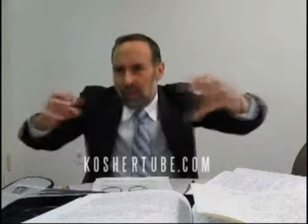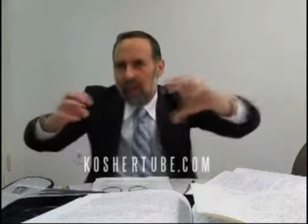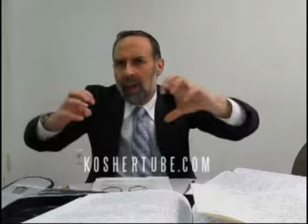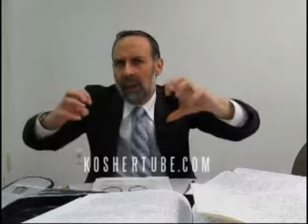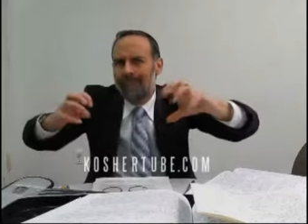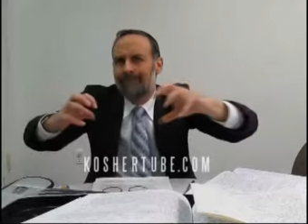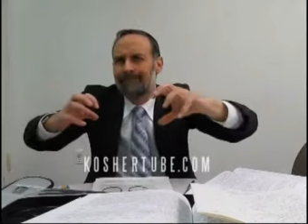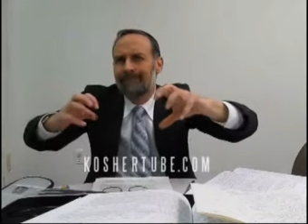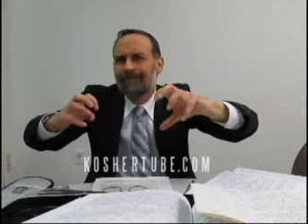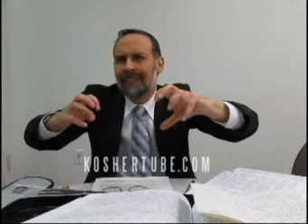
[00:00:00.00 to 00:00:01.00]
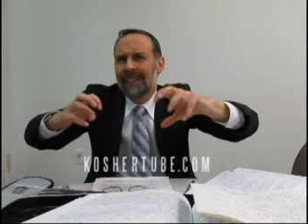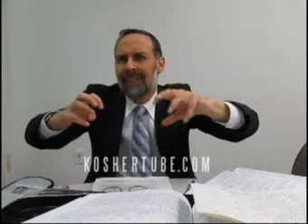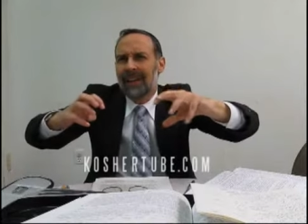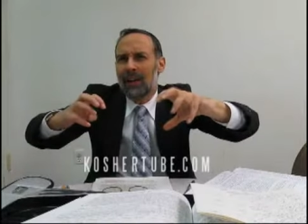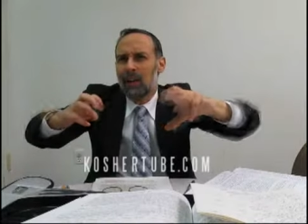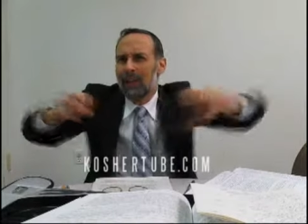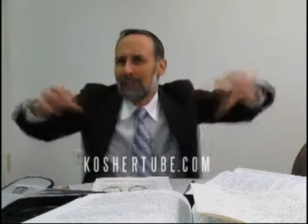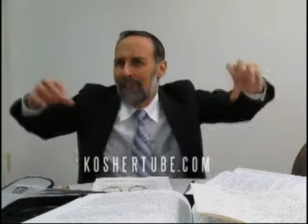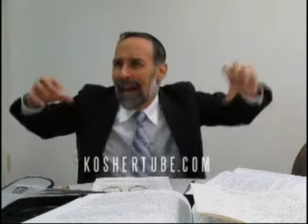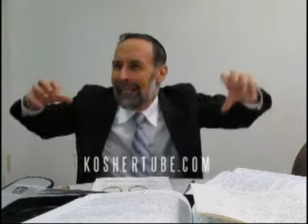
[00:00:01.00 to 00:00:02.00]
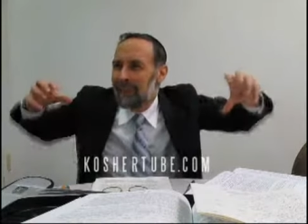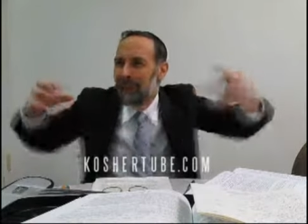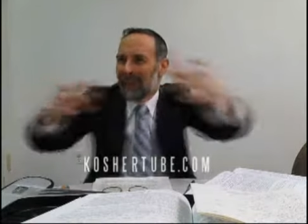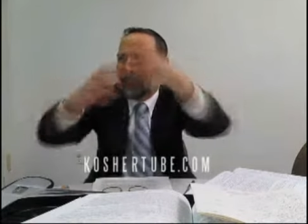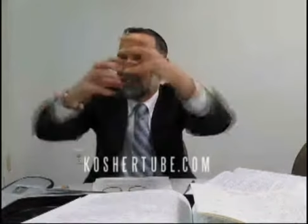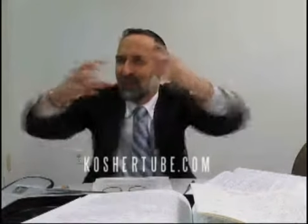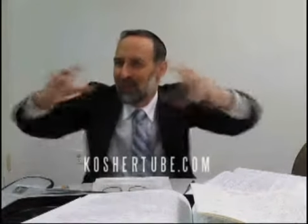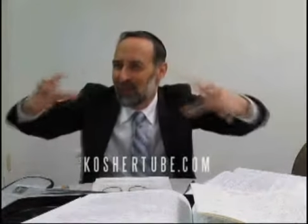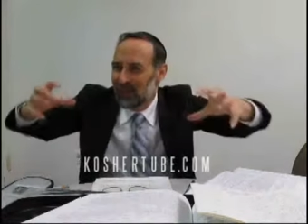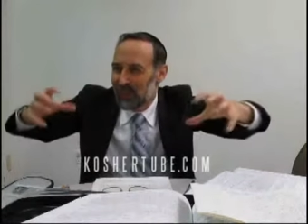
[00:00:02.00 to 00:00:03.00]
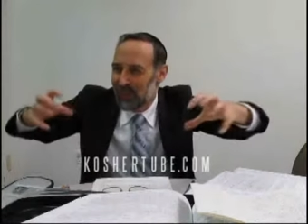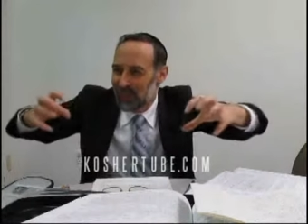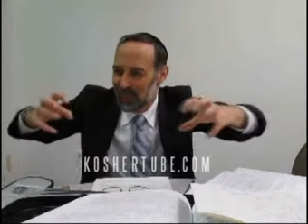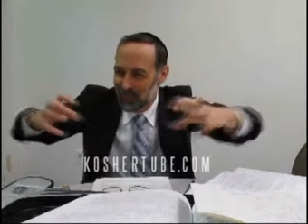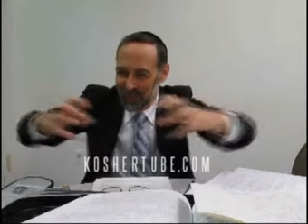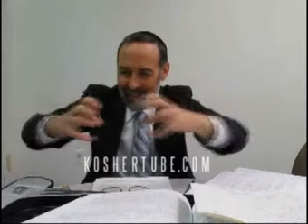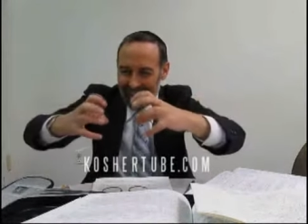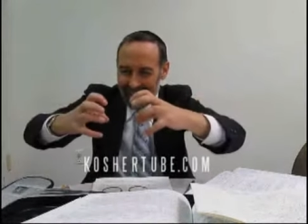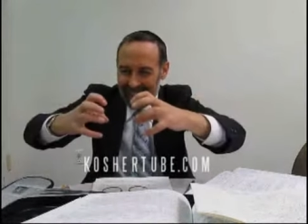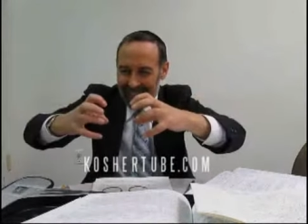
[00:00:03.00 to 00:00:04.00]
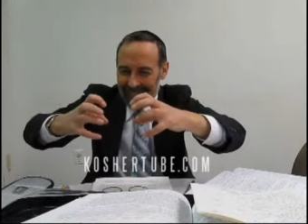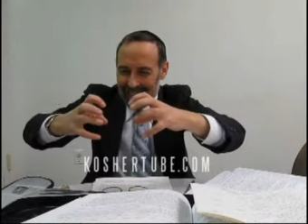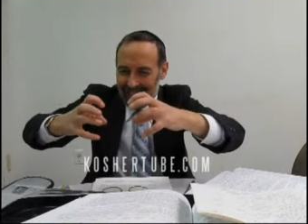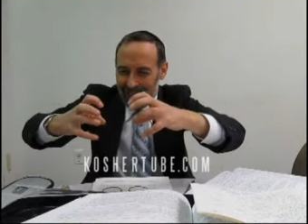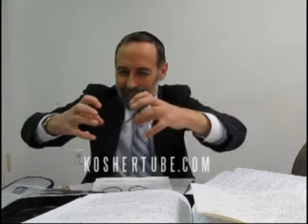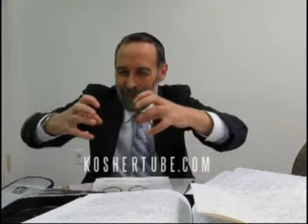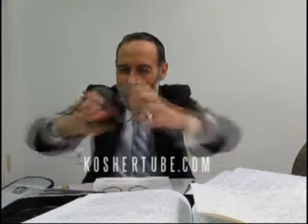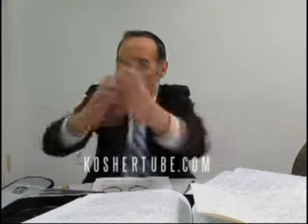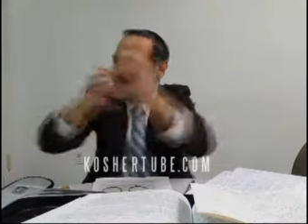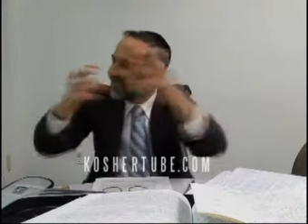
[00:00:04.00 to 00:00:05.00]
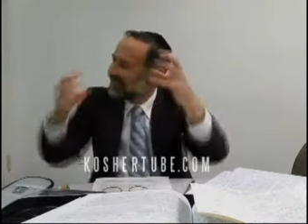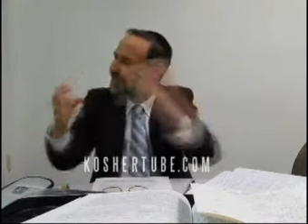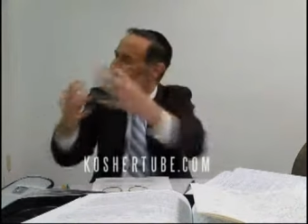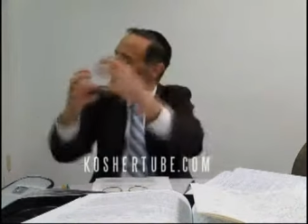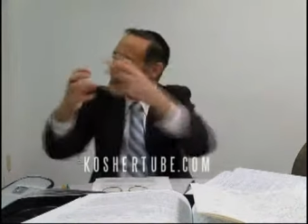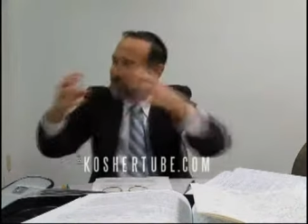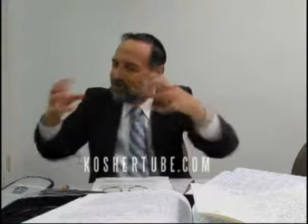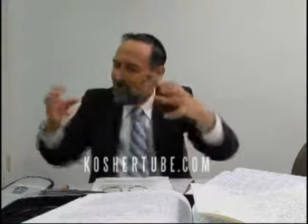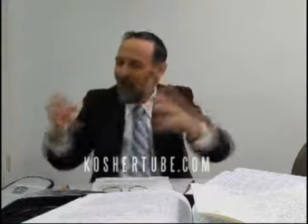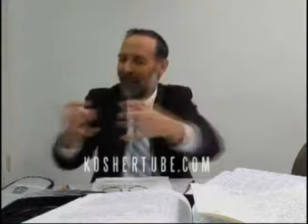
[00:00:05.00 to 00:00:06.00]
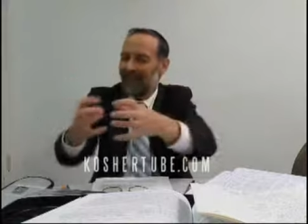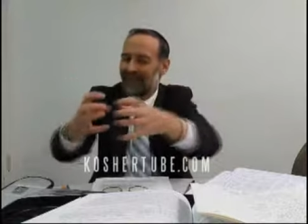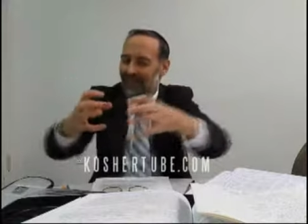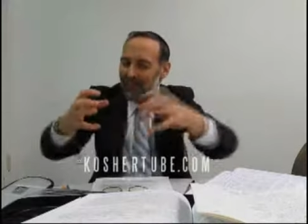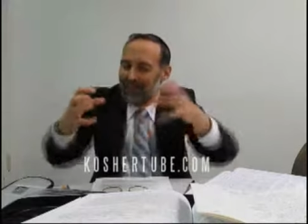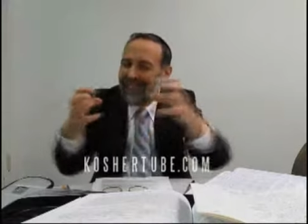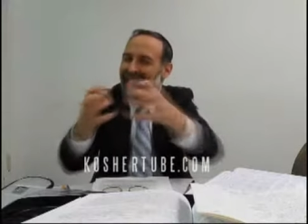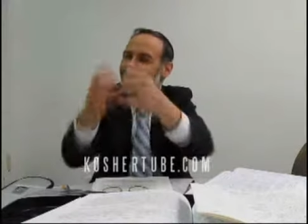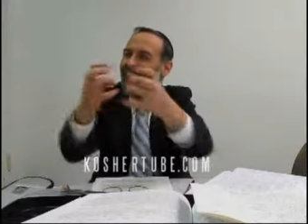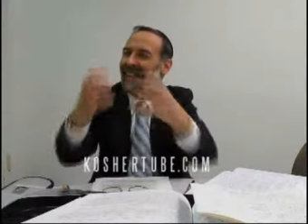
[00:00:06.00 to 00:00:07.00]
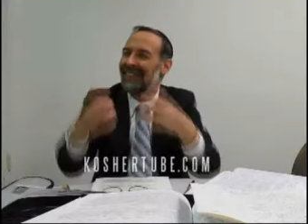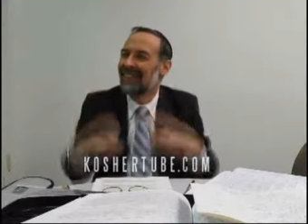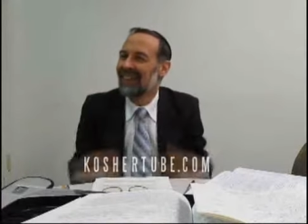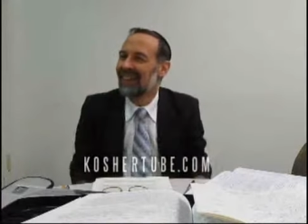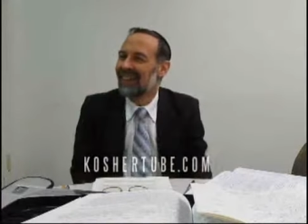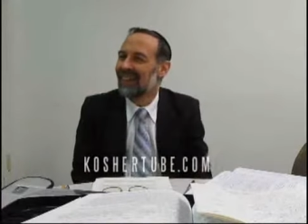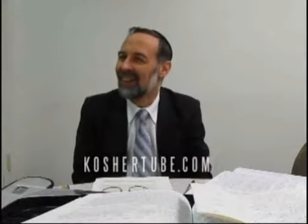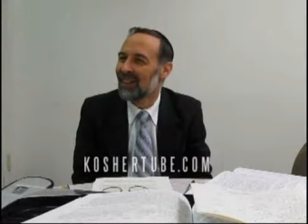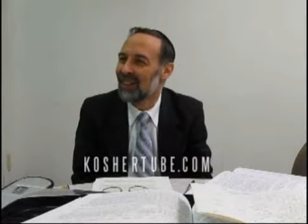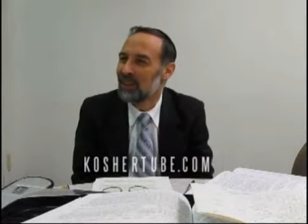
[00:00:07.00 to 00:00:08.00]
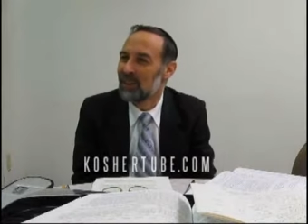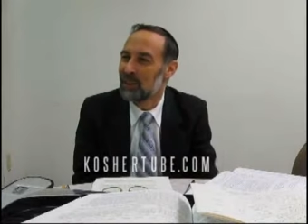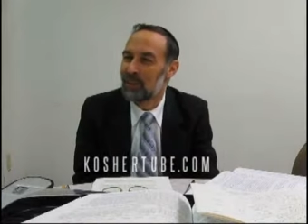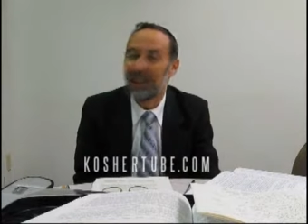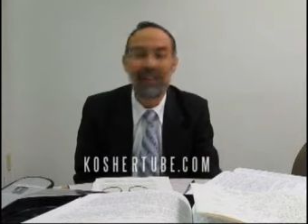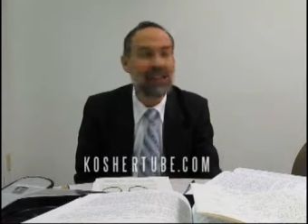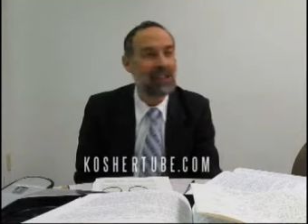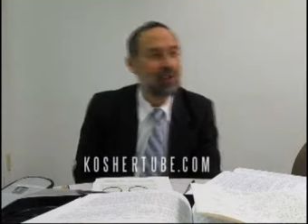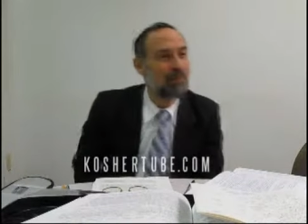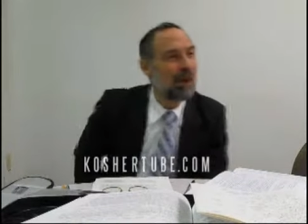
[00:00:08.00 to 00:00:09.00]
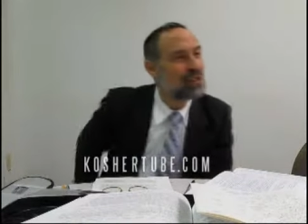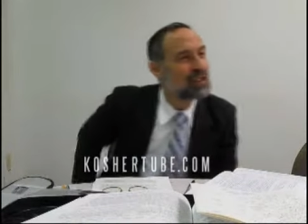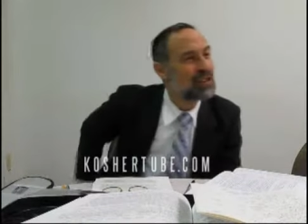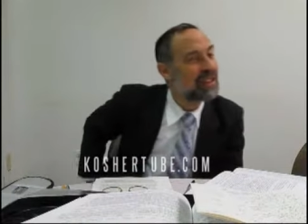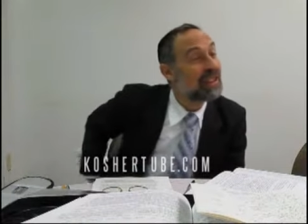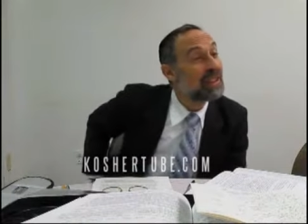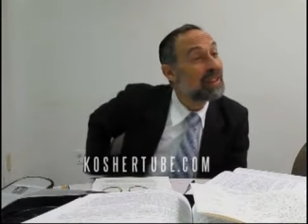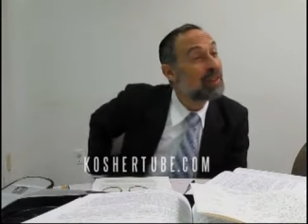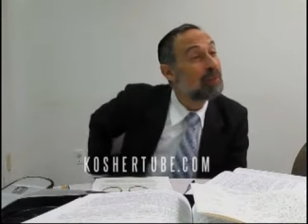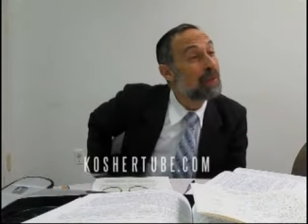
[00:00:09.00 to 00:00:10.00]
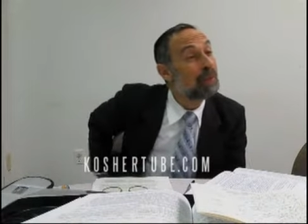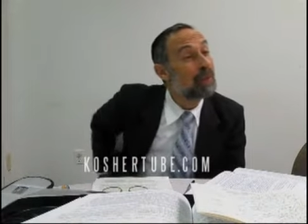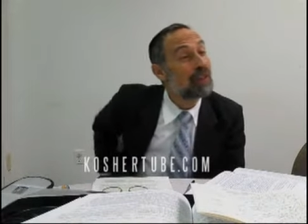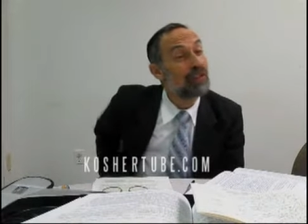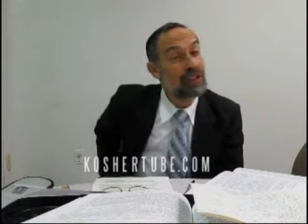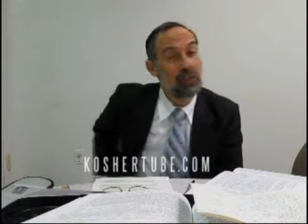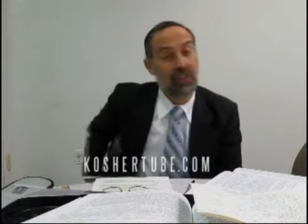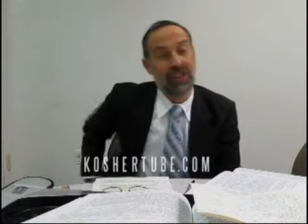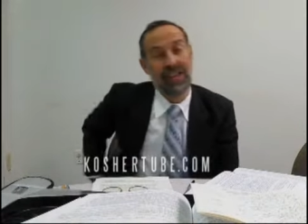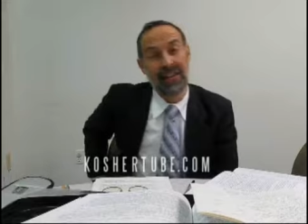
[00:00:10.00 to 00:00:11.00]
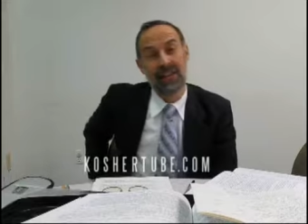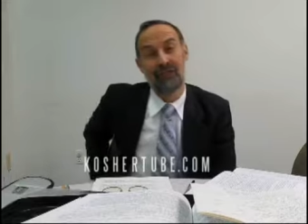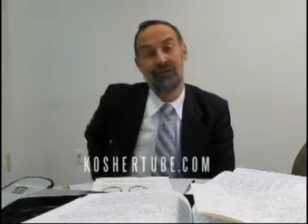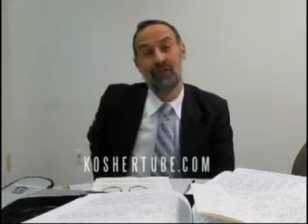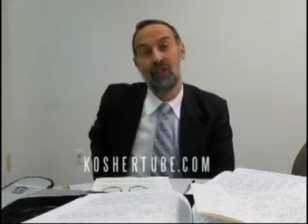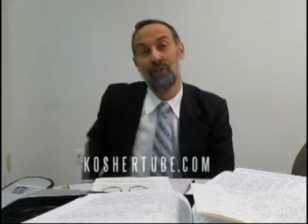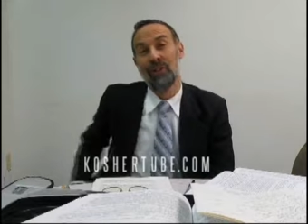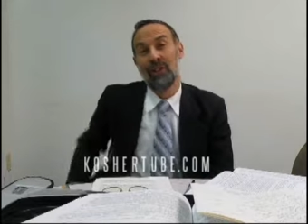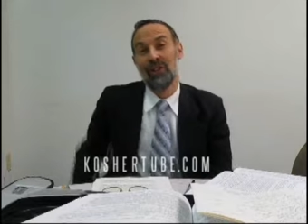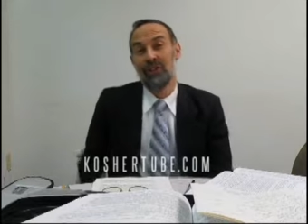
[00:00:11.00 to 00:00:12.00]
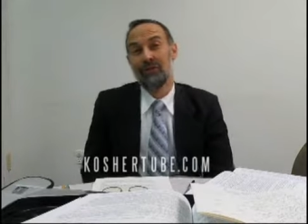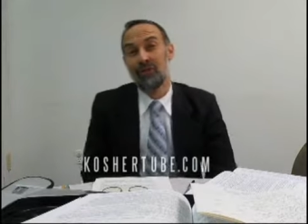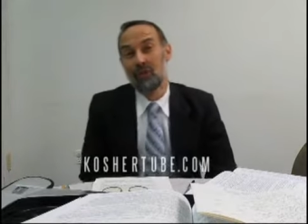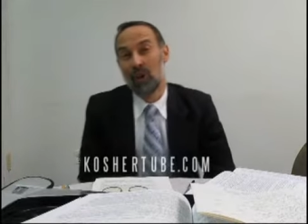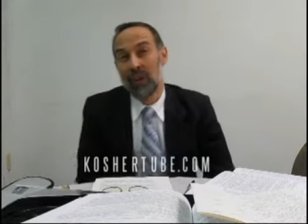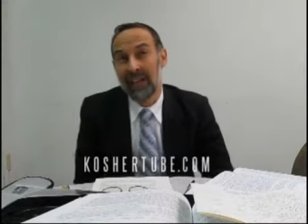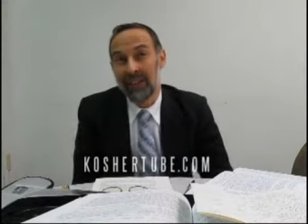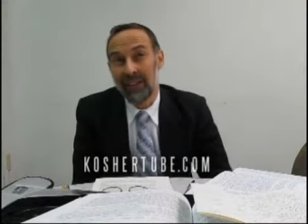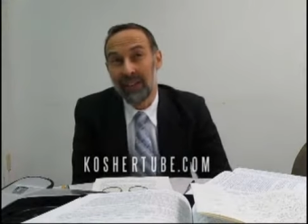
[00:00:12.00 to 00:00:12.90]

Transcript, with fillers: um, to, to, to bind, correct, to bind, to reconnect uh, the, the pieces of the puzzle, the, the people of Israel together to form, to form one entity.